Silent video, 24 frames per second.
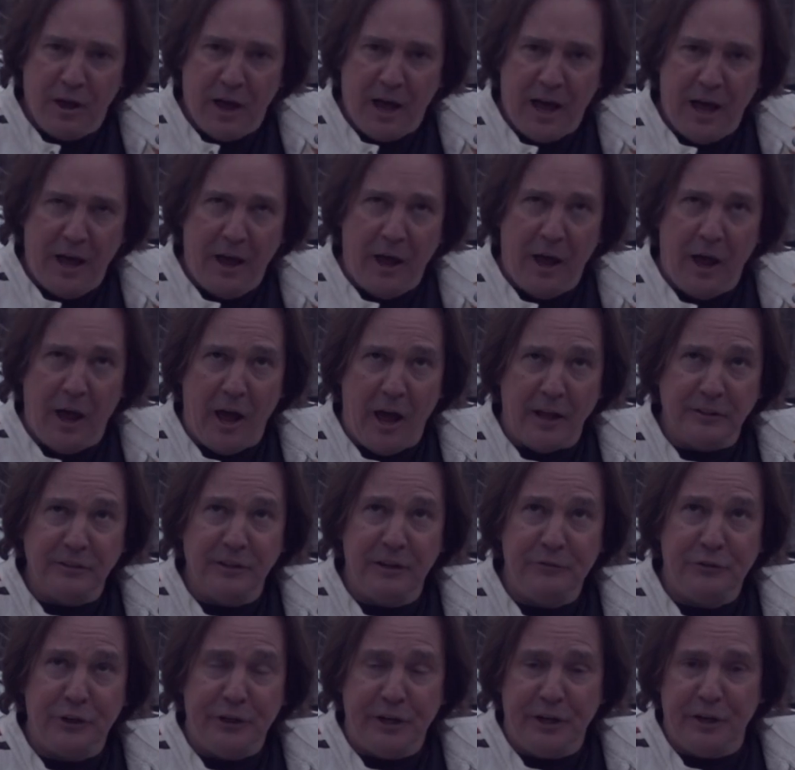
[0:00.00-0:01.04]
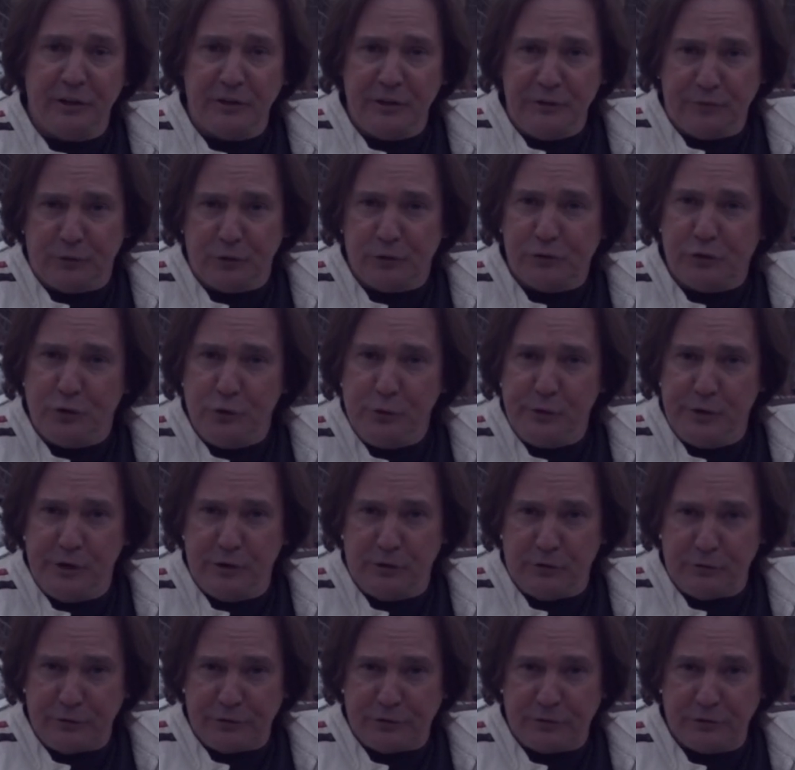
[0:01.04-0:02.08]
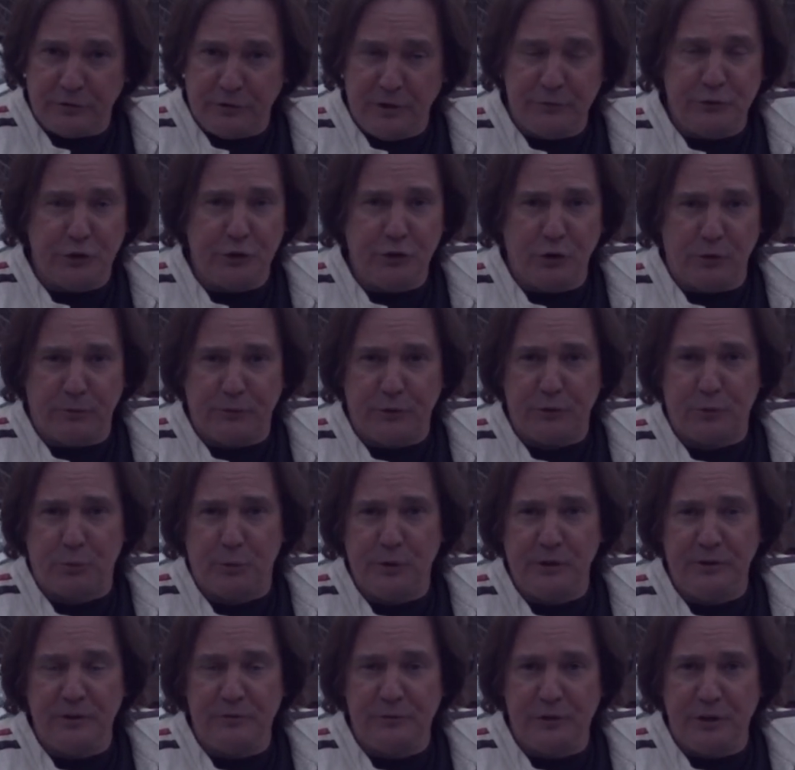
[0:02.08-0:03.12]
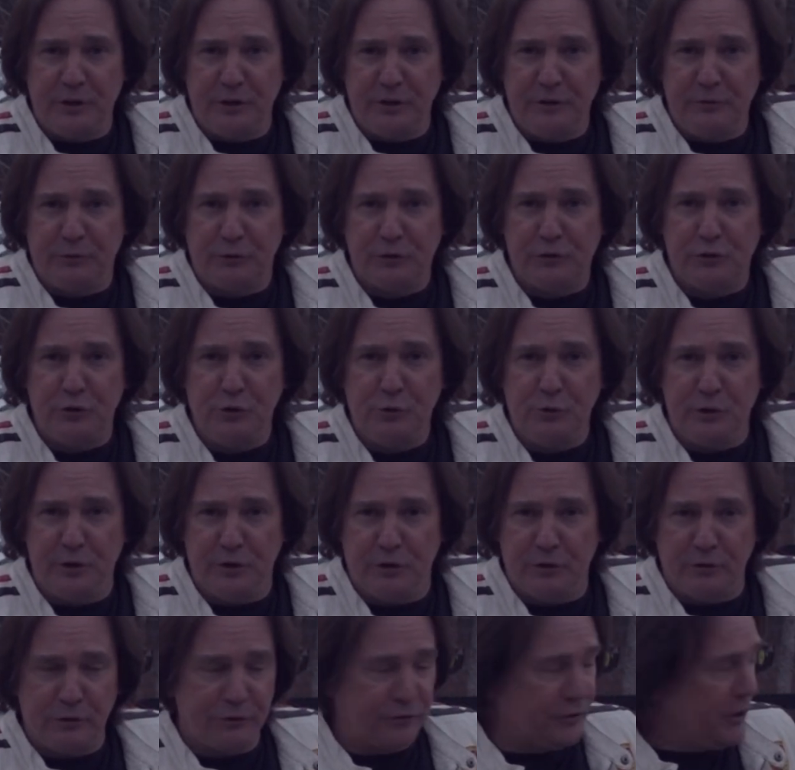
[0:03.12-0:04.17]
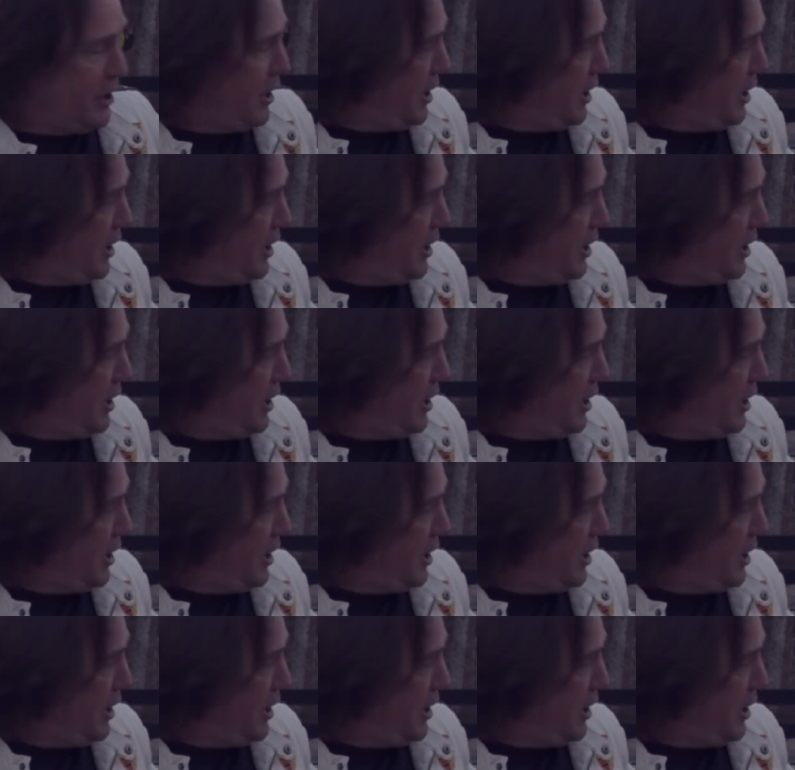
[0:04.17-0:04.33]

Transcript: I lived in Italy for 2 years, lived in Europe for 3, lived in Italy for 2 years,